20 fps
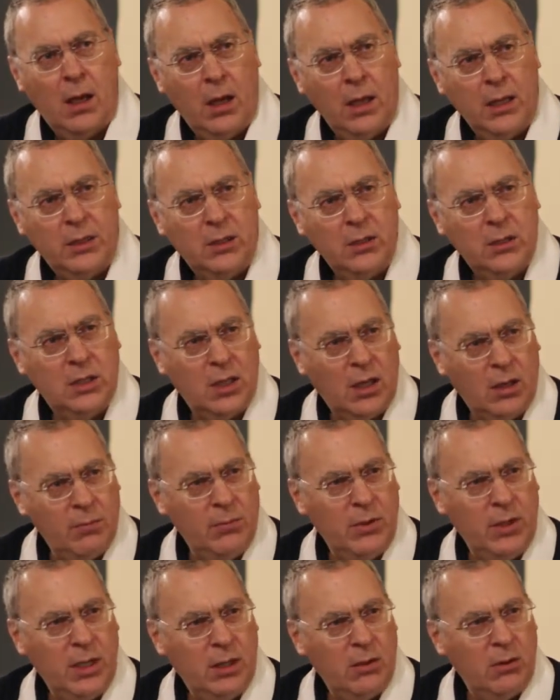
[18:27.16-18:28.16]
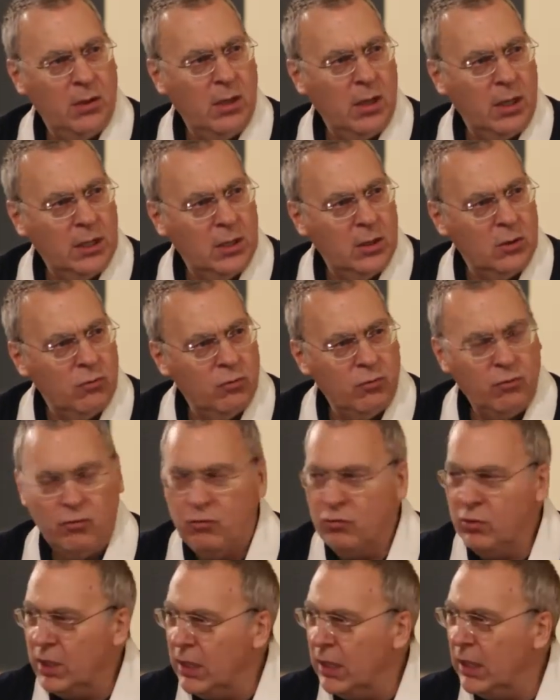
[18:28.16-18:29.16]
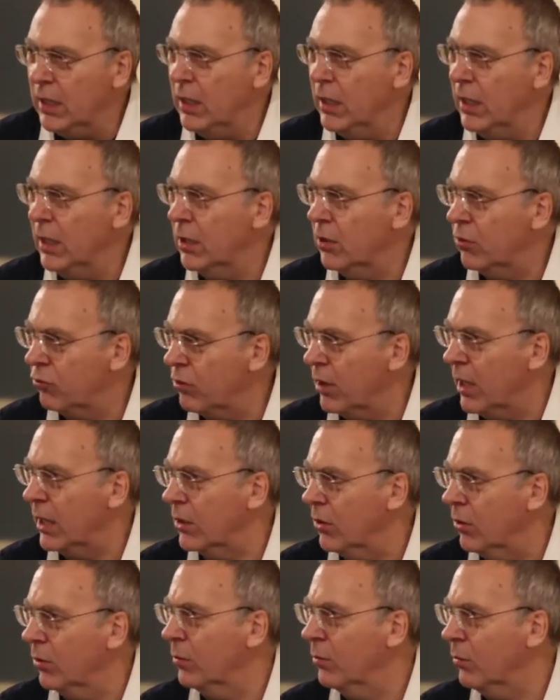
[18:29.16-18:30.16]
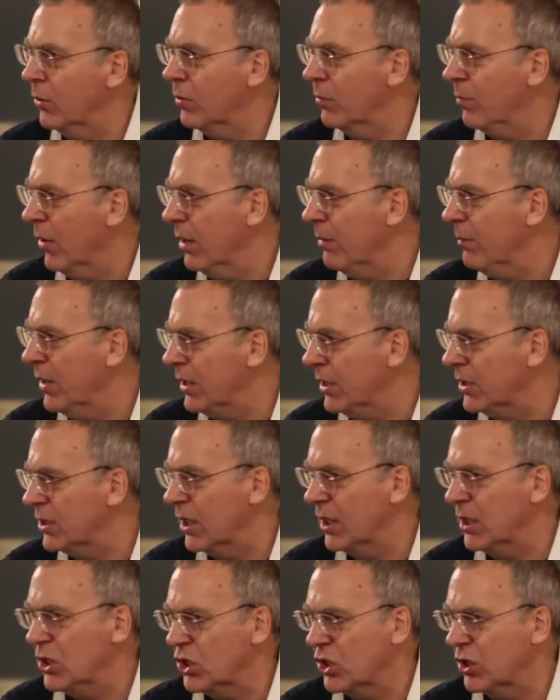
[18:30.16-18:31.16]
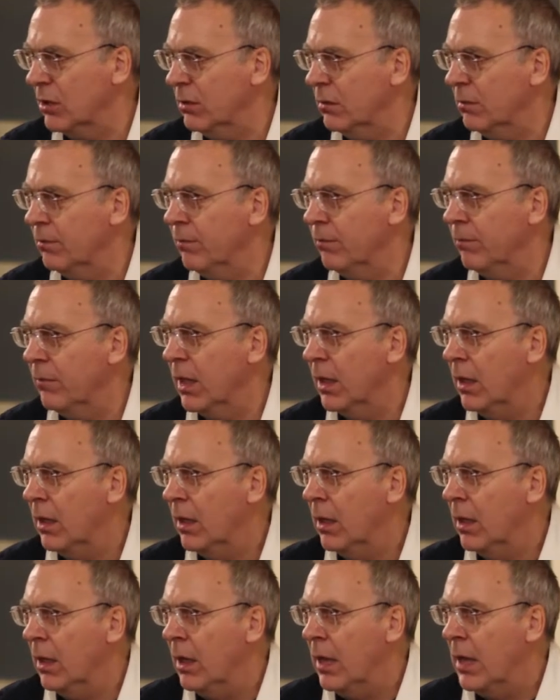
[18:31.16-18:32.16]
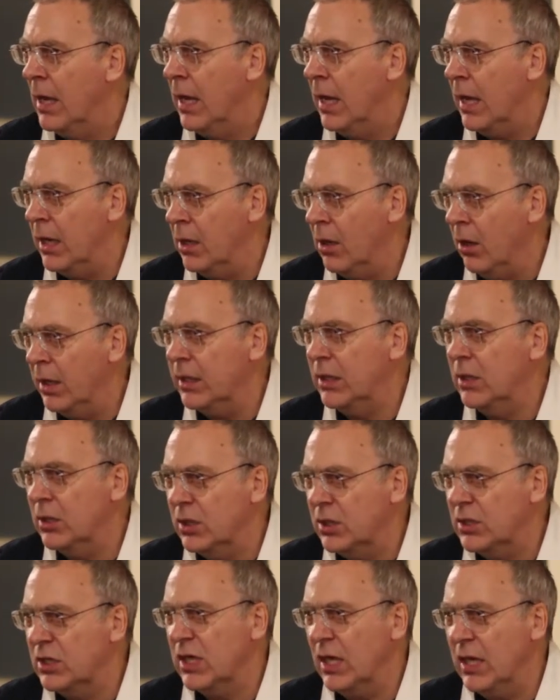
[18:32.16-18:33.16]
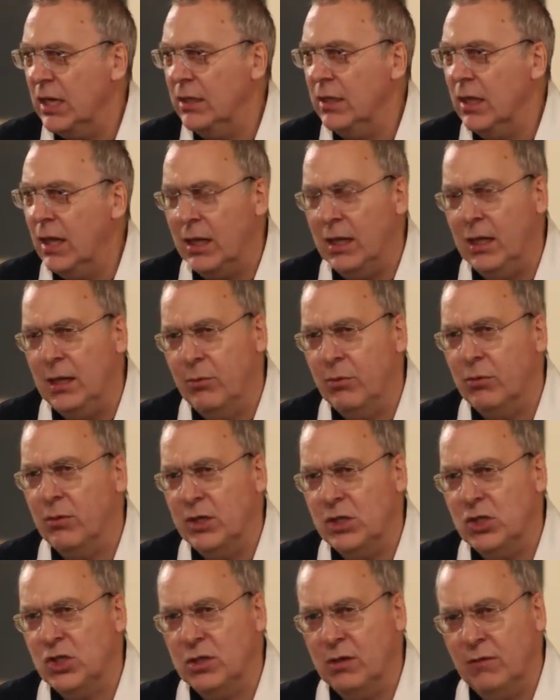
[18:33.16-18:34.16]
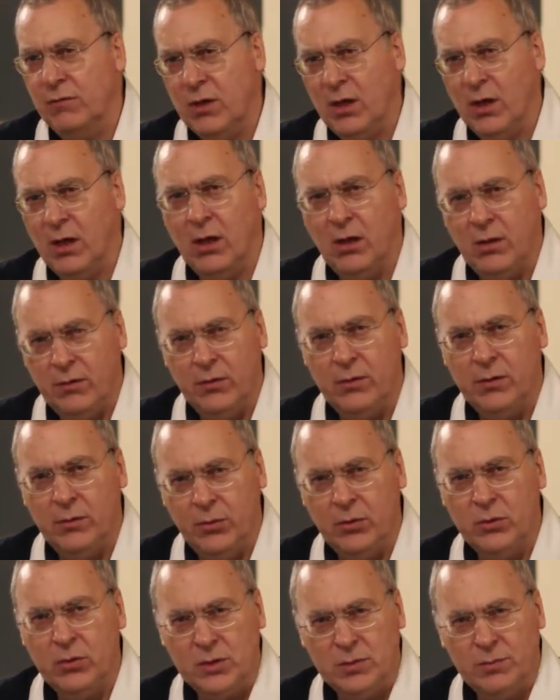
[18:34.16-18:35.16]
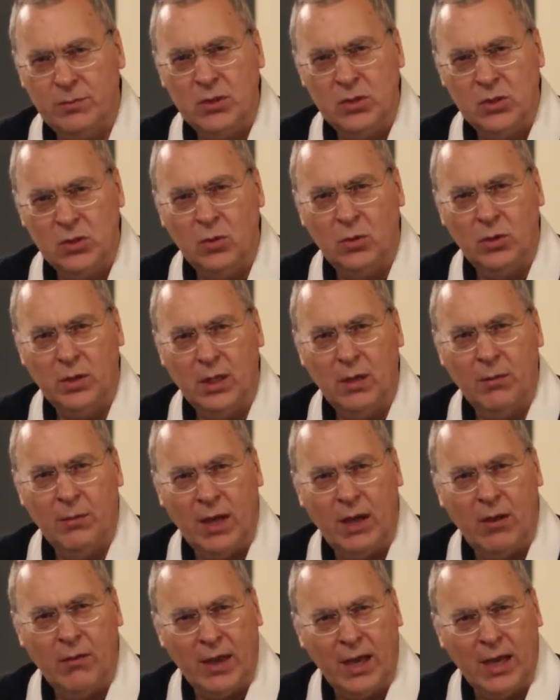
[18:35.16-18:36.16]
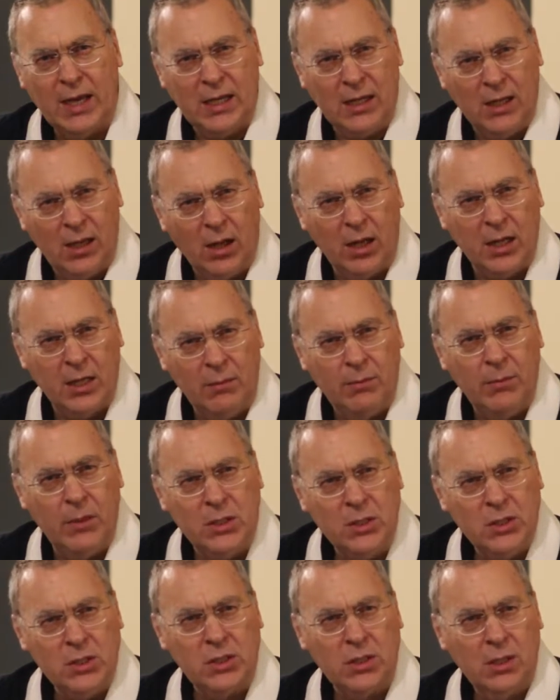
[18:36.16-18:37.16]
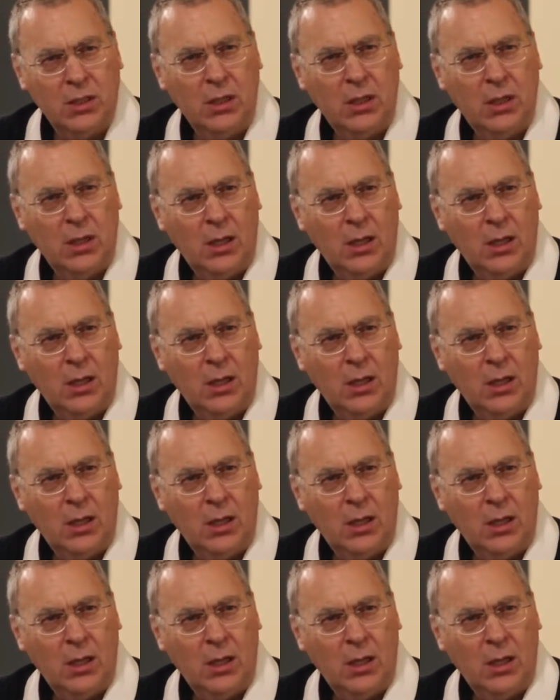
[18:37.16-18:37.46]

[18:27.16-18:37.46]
I could come here and I could really crack on with my meditation, and I could attain that liberation of the heart that the Buddha's been talking about, that enlightenment.